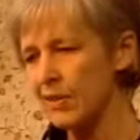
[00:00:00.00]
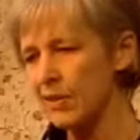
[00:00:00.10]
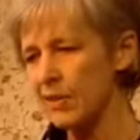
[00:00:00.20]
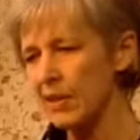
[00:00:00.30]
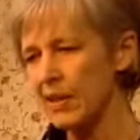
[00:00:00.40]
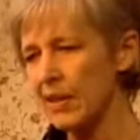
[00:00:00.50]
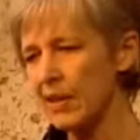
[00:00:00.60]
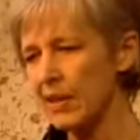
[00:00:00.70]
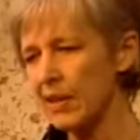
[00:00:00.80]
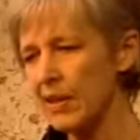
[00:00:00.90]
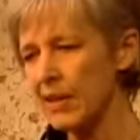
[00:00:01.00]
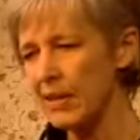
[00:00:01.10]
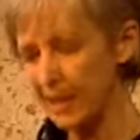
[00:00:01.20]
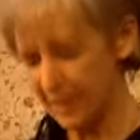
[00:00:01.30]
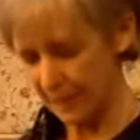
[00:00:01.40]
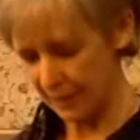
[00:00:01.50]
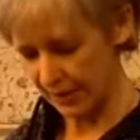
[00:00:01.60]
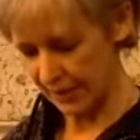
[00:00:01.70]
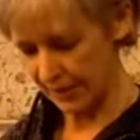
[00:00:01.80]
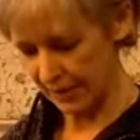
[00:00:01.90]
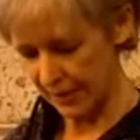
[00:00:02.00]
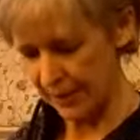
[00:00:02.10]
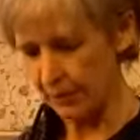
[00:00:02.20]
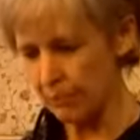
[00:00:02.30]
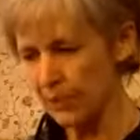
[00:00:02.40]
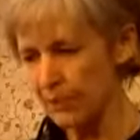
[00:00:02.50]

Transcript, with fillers: to the need to sleep.